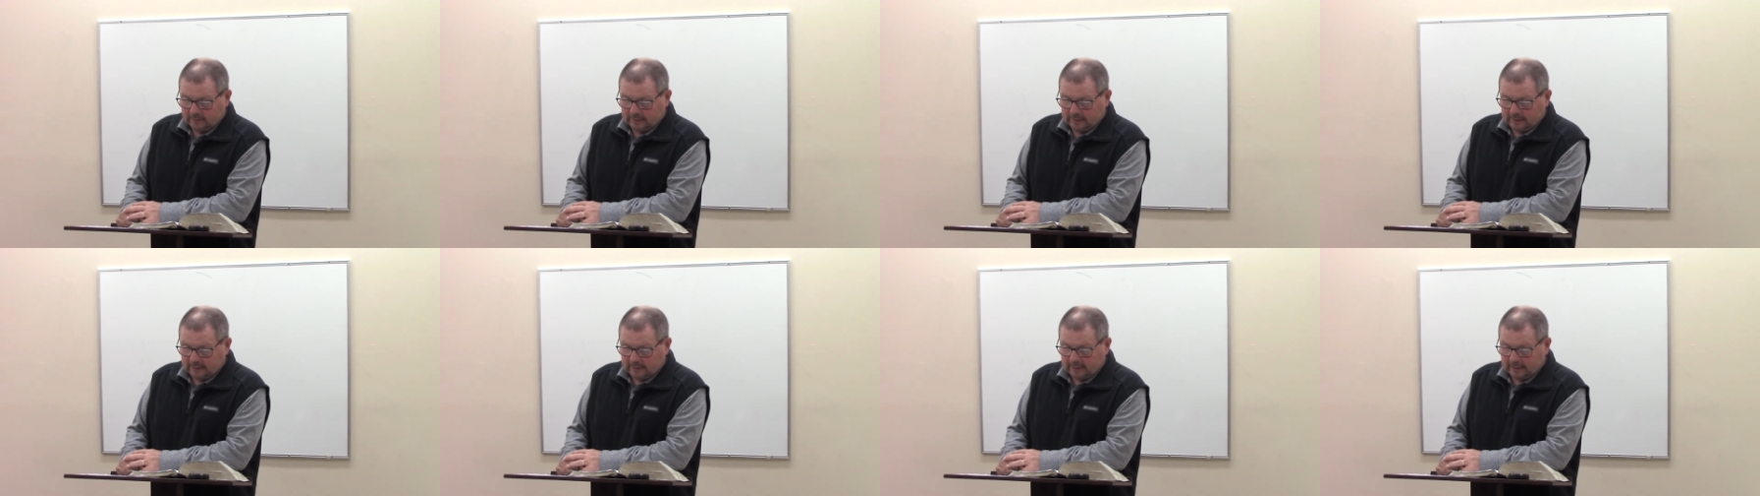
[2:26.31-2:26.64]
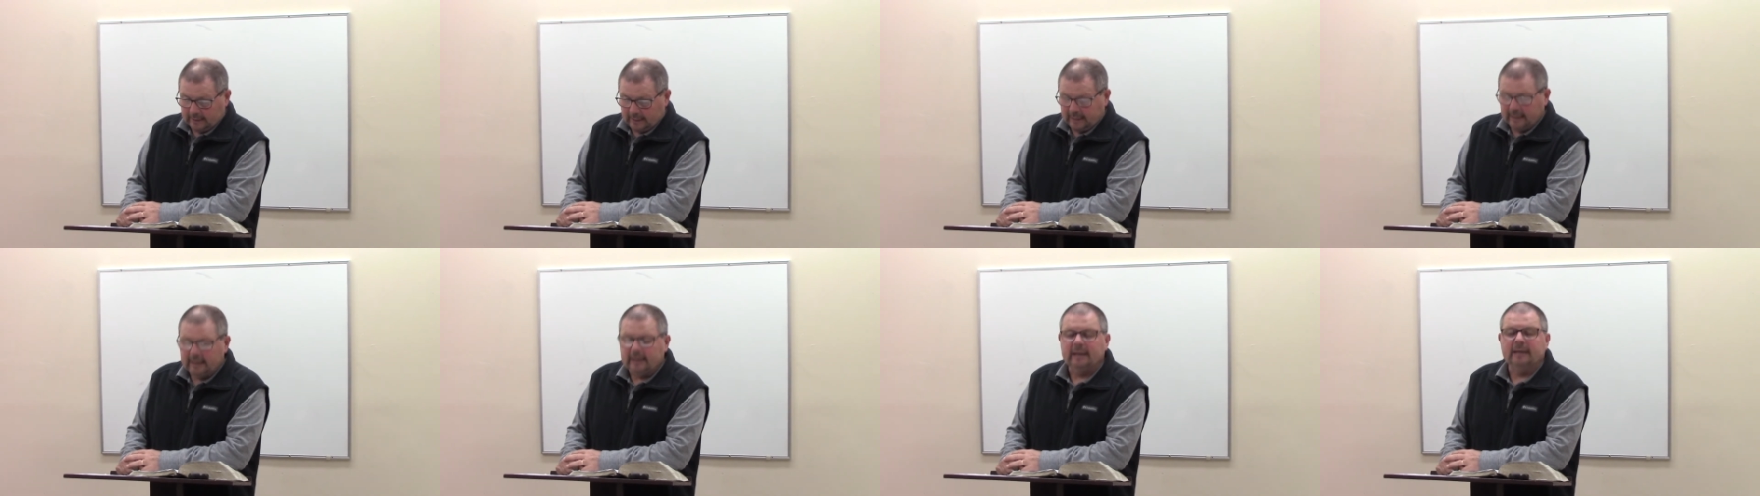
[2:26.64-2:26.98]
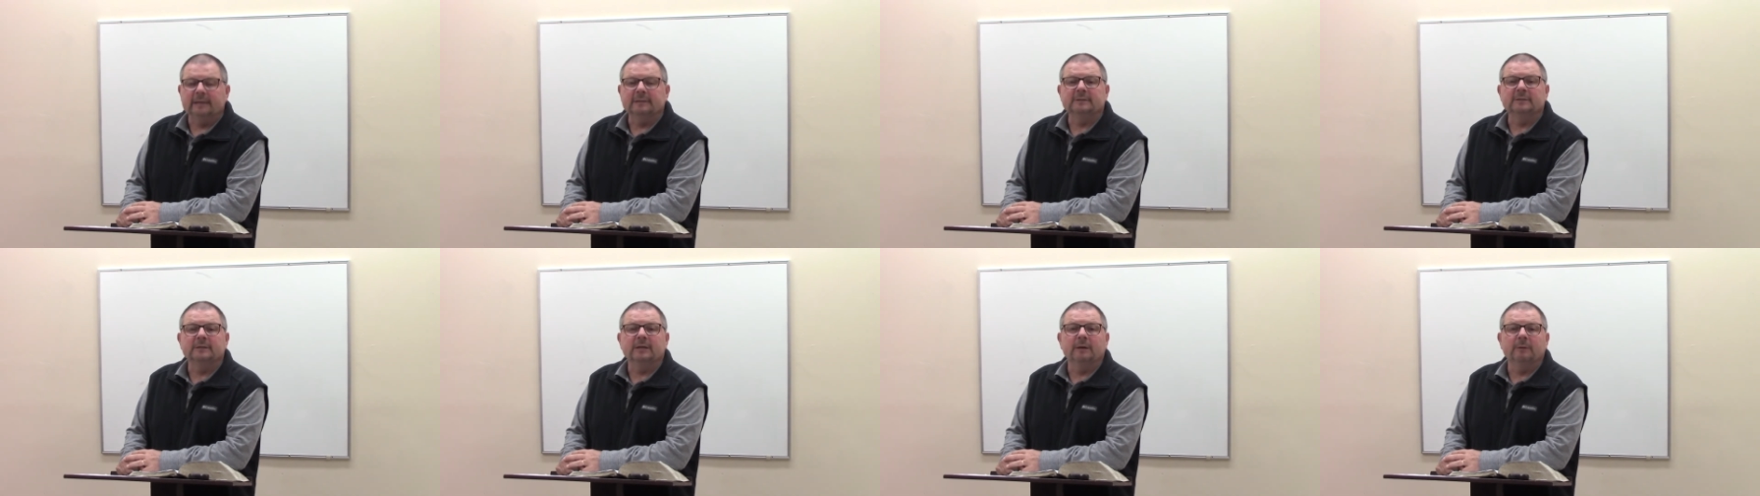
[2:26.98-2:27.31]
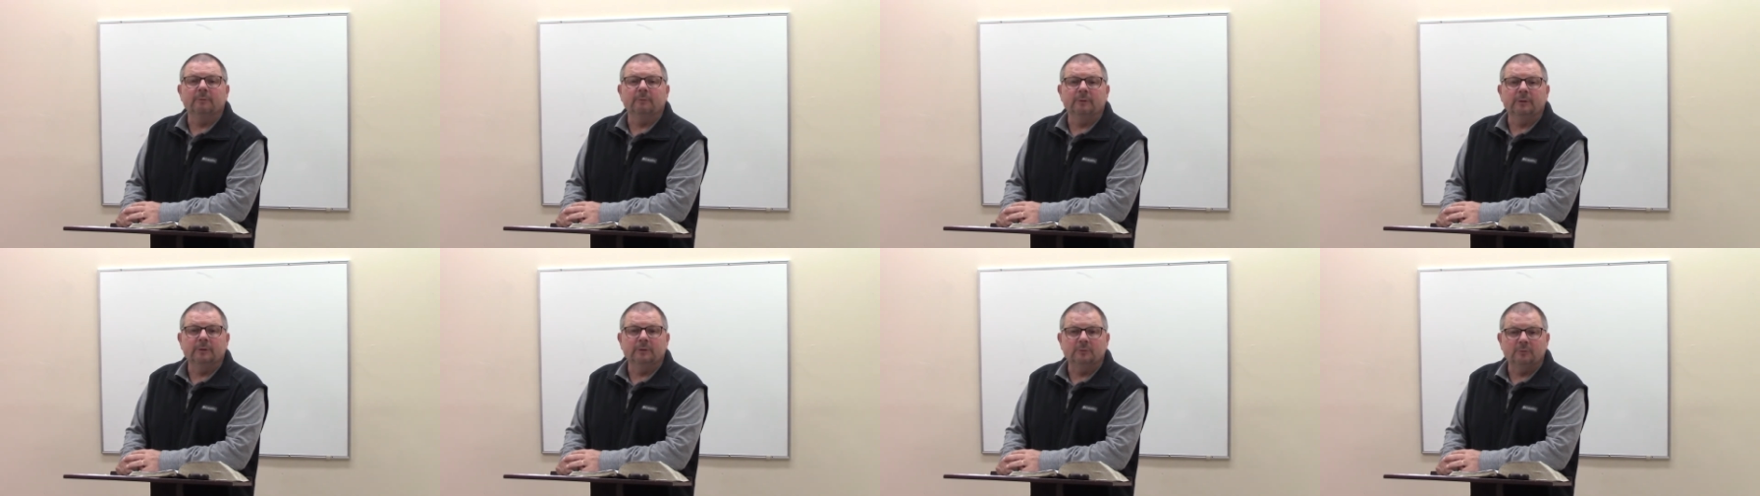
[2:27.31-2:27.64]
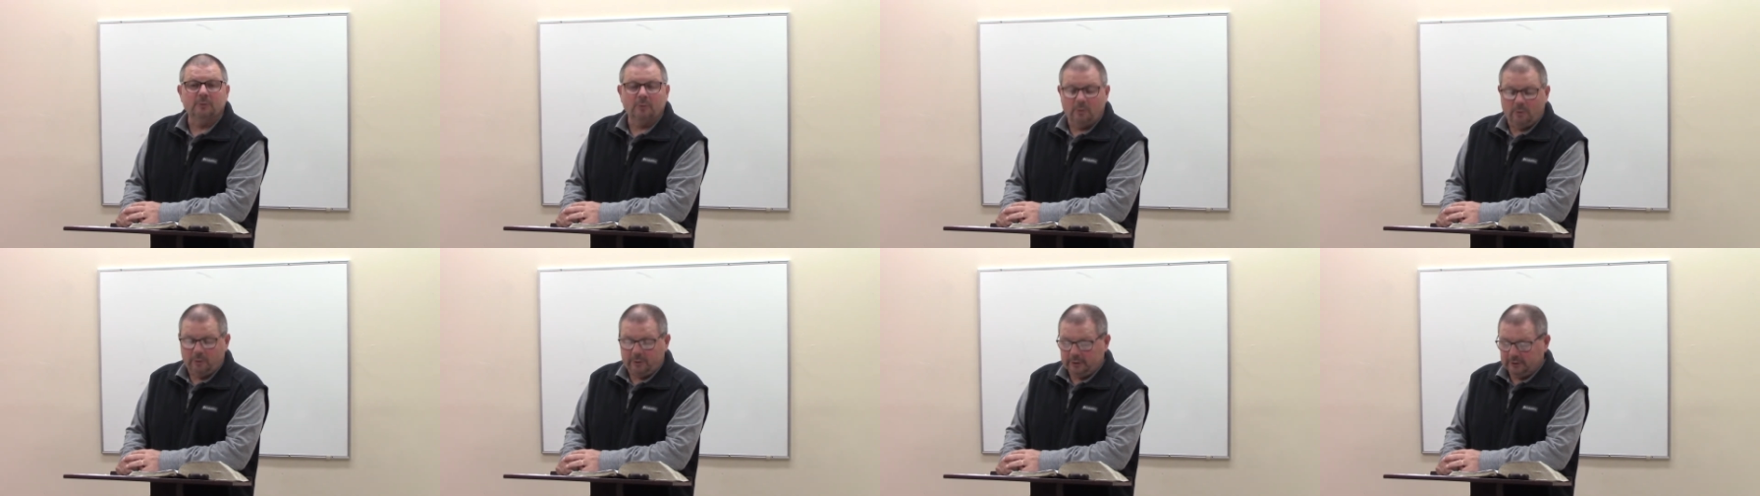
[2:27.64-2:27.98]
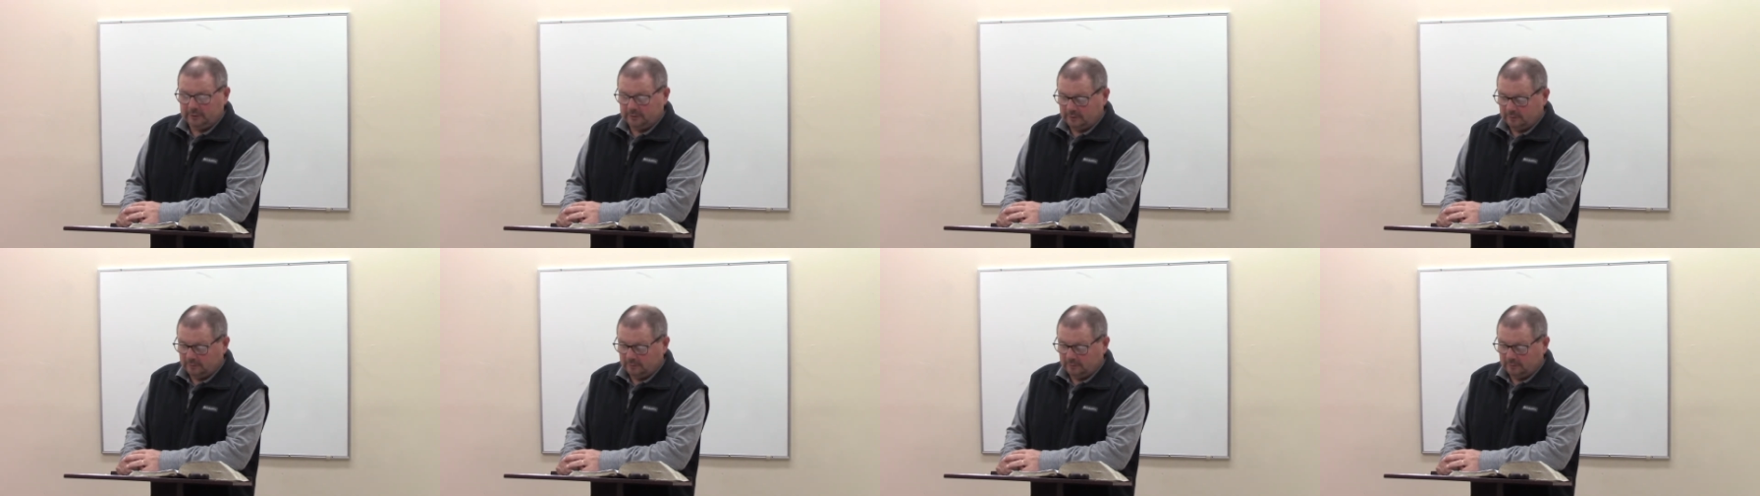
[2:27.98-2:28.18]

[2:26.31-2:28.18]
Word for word: And again I say rejoice.